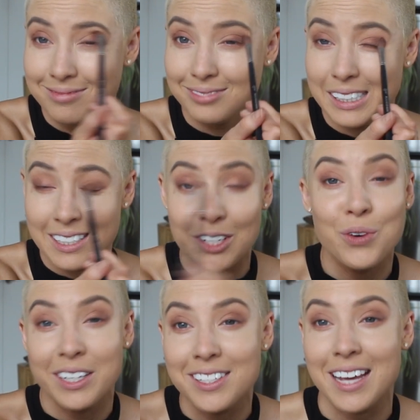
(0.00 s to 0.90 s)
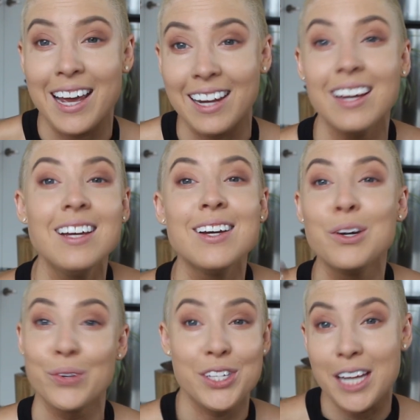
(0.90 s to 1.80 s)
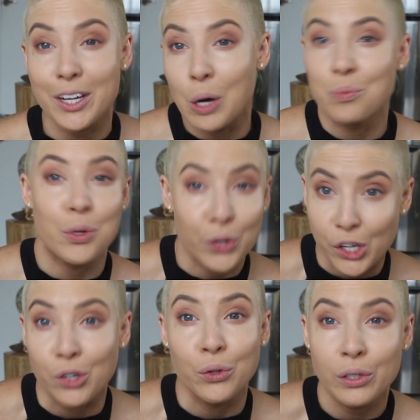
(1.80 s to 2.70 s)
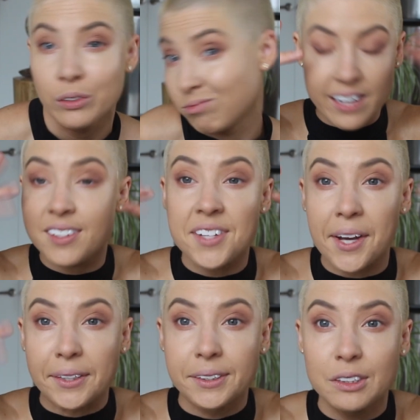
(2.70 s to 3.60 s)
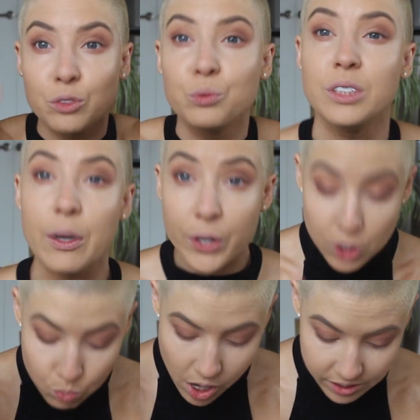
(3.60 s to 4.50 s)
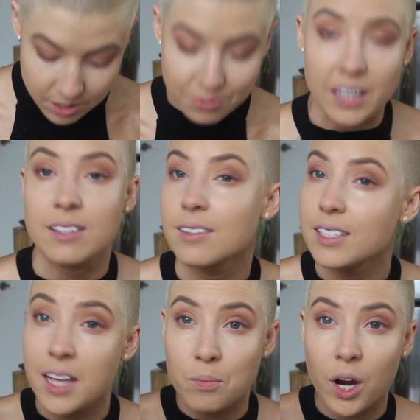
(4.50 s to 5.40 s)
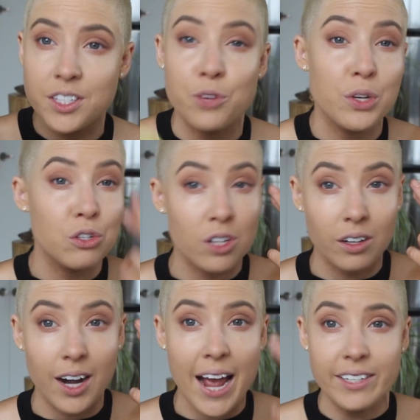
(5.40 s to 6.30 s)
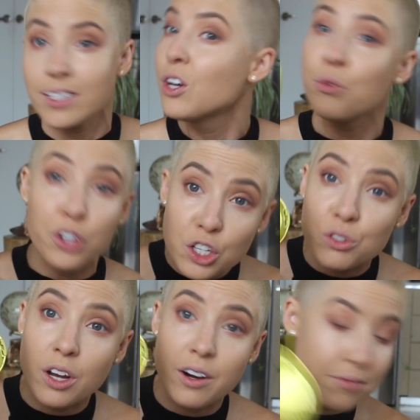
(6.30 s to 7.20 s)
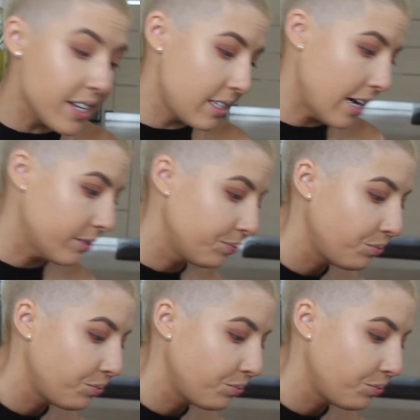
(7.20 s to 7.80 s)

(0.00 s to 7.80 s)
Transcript: We still want to say we're staying home, but we're cute. That is done. Now we're going to bronze the face. Same bronzer we used on our eyes, we're going to use on our face now.